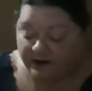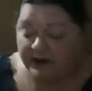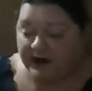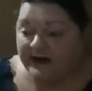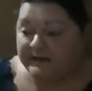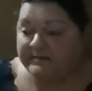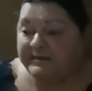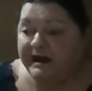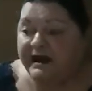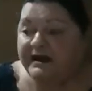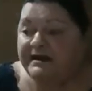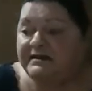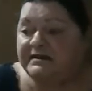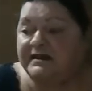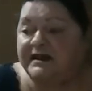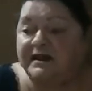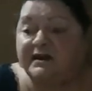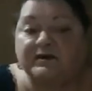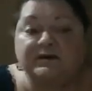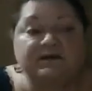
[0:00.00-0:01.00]
I made
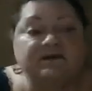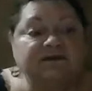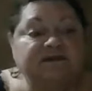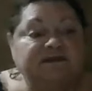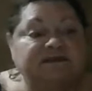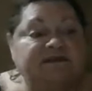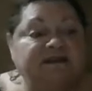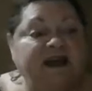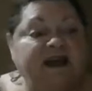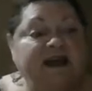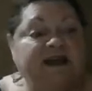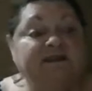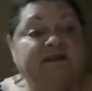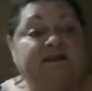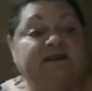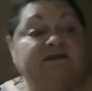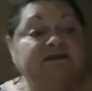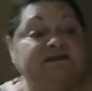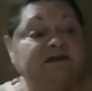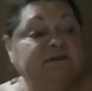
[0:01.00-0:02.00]
those, and
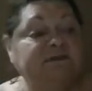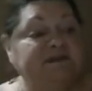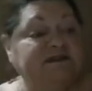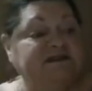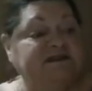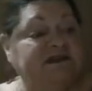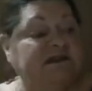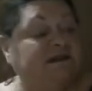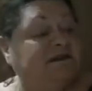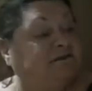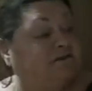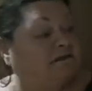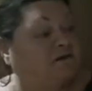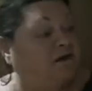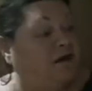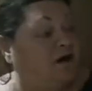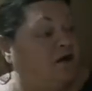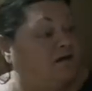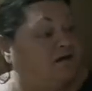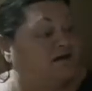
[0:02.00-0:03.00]
those will be delivered
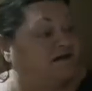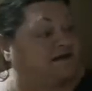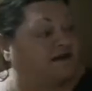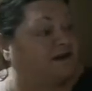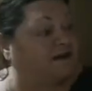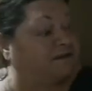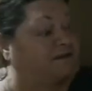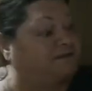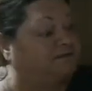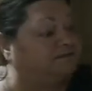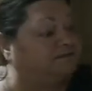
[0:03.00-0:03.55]
also.